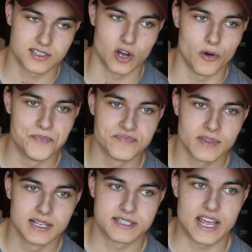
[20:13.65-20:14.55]
So
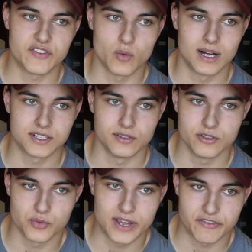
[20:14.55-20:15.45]
say if you want to
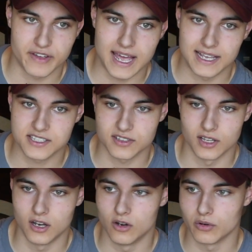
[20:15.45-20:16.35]
lose weight fast,
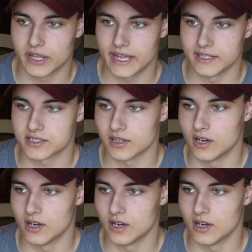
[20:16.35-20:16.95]
slow, gain